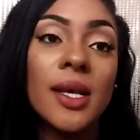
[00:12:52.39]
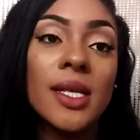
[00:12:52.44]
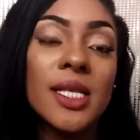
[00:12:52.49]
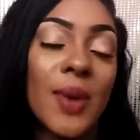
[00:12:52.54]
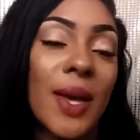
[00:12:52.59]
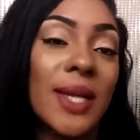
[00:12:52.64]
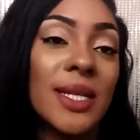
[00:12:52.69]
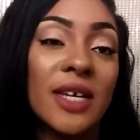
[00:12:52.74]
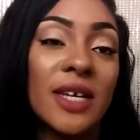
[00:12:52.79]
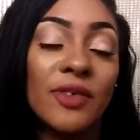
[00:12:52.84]
So
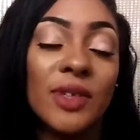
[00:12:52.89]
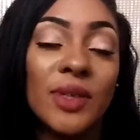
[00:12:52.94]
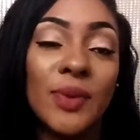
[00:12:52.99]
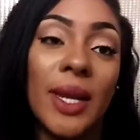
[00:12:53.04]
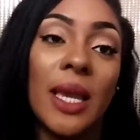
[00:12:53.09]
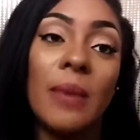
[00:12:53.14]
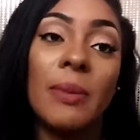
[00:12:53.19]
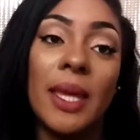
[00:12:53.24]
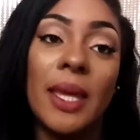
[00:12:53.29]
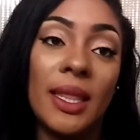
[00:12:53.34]
I definitely
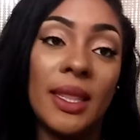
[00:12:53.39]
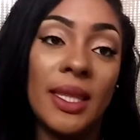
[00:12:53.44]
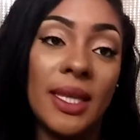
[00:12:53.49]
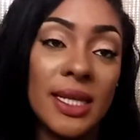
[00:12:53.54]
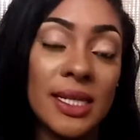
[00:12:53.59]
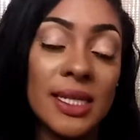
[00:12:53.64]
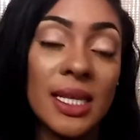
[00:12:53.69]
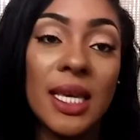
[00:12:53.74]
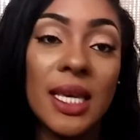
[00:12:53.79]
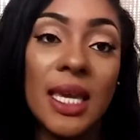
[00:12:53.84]
recommend
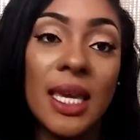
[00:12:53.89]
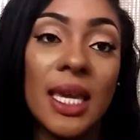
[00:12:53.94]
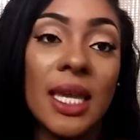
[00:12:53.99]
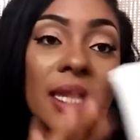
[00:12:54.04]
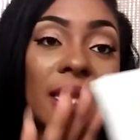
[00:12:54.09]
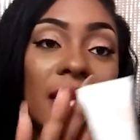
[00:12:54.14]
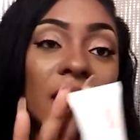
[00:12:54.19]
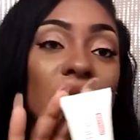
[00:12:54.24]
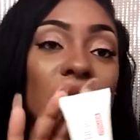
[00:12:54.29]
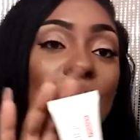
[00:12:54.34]
this.
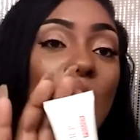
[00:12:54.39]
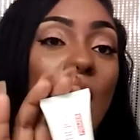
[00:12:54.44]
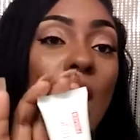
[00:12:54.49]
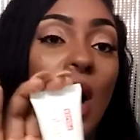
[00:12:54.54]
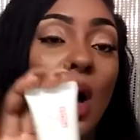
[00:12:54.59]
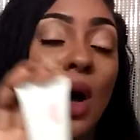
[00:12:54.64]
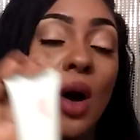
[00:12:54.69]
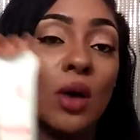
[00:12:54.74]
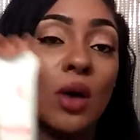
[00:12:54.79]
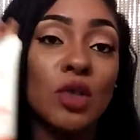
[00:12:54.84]
Again, these are
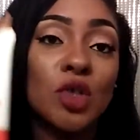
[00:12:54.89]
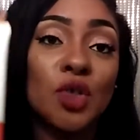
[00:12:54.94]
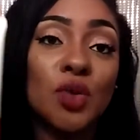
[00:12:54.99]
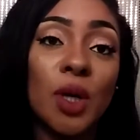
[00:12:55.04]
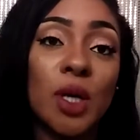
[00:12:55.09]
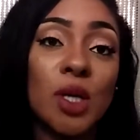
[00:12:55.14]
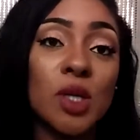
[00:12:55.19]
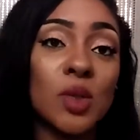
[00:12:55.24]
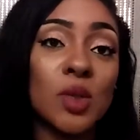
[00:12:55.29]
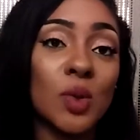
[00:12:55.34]
all
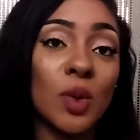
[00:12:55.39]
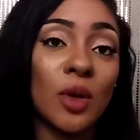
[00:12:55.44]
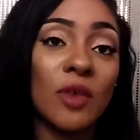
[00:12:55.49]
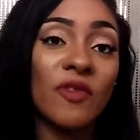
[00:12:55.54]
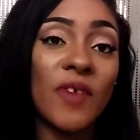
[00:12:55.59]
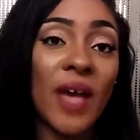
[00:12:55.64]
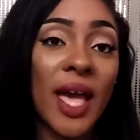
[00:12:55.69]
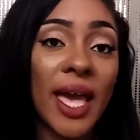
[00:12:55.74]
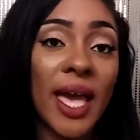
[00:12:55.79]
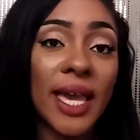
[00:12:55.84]
drugstore
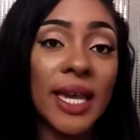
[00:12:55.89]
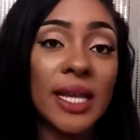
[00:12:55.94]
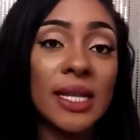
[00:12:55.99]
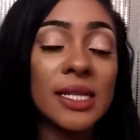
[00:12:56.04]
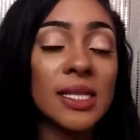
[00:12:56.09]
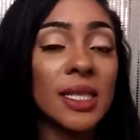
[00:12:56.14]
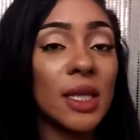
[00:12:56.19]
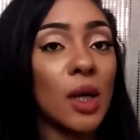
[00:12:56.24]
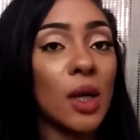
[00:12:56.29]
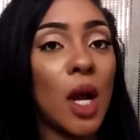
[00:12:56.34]

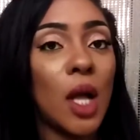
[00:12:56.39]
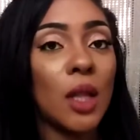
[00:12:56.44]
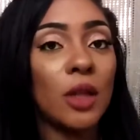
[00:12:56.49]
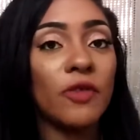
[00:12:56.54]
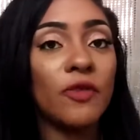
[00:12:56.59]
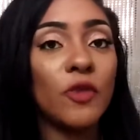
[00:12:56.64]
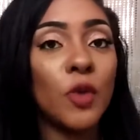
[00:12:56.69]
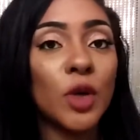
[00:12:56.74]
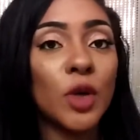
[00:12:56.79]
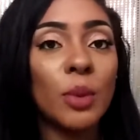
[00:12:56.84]
finds. They're all
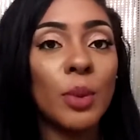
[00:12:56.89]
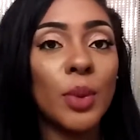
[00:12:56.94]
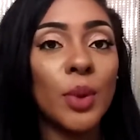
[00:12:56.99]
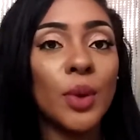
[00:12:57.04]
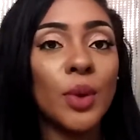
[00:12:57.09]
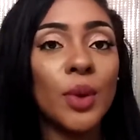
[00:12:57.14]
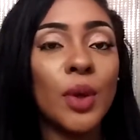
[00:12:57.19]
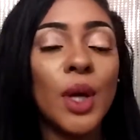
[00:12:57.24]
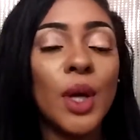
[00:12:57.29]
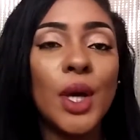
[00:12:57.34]

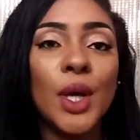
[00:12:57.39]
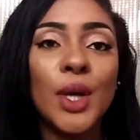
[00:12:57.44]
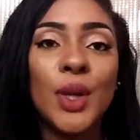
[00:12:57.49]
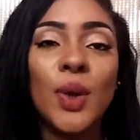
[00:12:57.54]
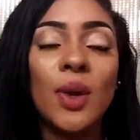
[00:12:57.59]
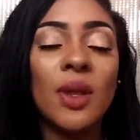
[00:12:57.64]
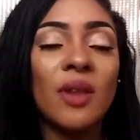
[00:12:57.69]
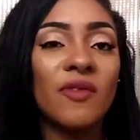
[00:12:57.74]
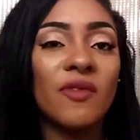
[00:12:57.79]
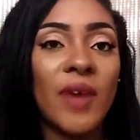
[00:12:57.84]
affordable.
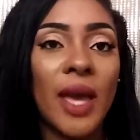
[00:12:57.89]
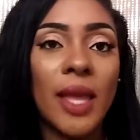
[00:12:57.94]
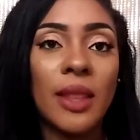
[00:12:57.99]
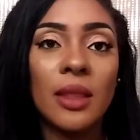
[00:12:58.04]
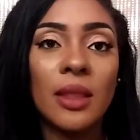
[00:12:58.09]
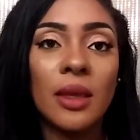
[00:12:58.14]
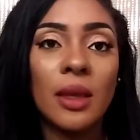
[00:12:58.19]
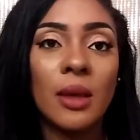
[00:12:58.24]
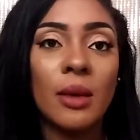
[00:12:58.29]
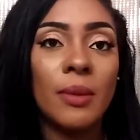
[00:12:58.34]
You can
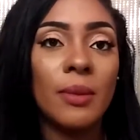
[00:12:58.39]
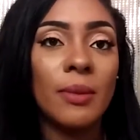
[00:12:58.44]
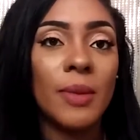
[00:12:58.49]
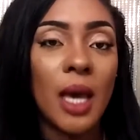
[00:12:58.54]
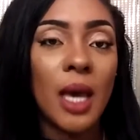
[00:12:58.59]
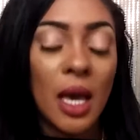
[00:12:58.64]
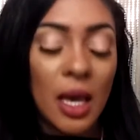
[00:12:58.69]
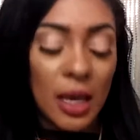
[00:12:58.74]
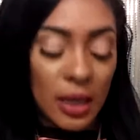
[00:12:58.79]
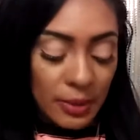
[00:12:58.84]
find them
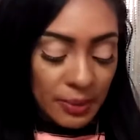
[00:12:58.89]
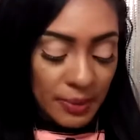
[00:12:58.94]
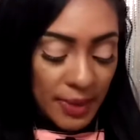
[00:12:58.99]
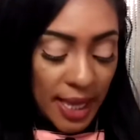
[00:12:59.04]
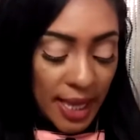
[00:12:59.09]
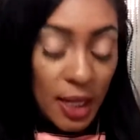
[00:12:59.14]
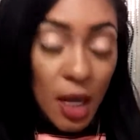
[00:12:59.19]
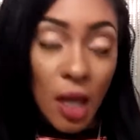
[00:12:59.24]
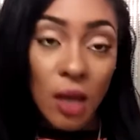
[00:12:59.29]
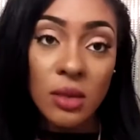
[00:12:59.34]

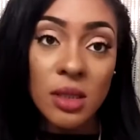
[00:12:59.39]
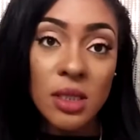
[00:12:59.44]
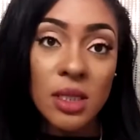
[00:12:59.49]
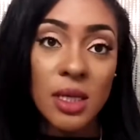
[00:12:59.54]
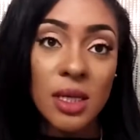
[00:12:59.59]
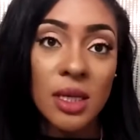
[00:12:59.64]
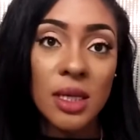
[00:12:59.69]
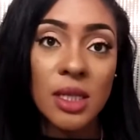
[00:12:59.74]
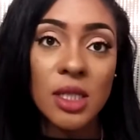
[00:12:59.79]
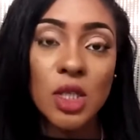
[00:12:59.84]
at
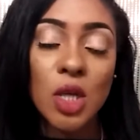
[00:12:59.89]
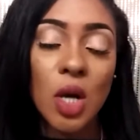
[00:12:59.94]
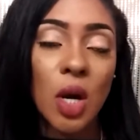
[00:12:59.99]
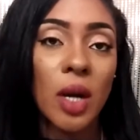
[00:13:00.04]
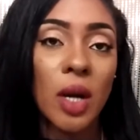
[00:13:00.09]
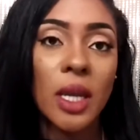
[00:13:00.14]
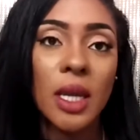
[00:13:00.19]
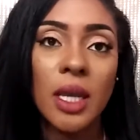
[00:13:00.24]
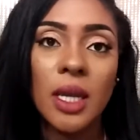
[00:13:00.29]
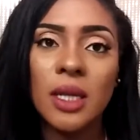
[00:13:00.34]
Ulta,
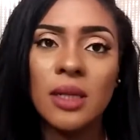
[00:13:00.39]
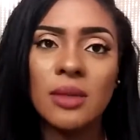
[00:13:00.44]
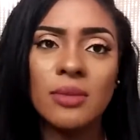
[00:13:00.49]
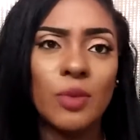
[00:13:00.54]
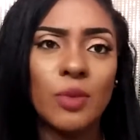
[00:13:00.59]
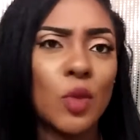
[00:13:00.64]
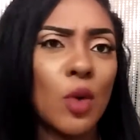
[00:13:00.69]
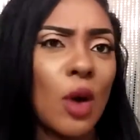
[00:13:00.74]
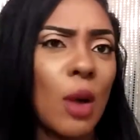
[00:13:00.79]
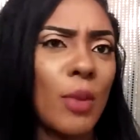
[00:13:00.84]
Target,
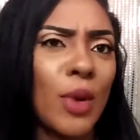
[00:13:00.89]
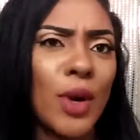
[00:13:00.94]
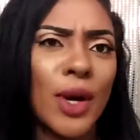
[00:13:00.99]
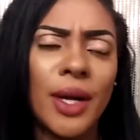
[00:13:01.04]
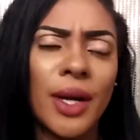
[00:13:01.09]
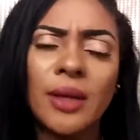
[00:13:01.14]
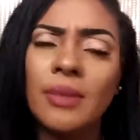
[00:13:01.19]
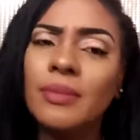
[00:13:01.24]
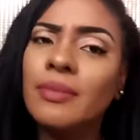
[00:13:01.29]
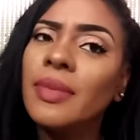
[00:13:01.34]

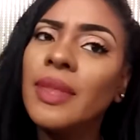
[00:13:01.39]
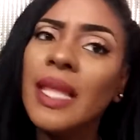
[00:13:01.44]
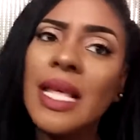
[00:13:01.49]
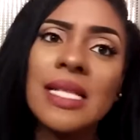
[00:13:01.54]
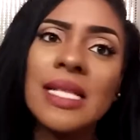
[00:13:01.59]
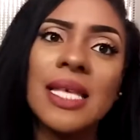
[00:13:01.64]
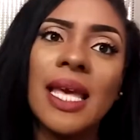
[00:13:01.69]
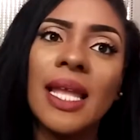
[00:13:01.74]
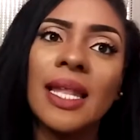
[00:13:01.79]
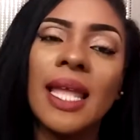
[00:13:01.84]
Walmart,
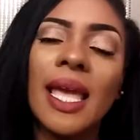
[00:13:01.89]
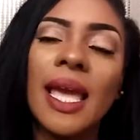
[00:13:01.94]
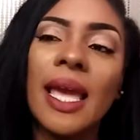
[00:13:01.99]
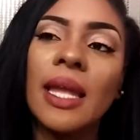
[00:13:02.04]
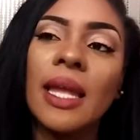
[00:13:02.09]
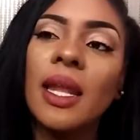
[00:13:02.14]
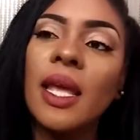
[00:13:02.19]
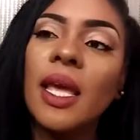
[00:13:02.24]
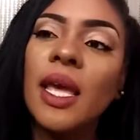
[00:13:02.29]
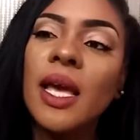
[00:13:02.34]
things like
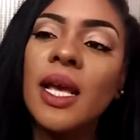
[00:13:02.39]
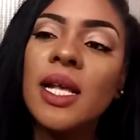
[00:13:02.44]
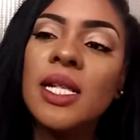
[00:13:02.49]
that.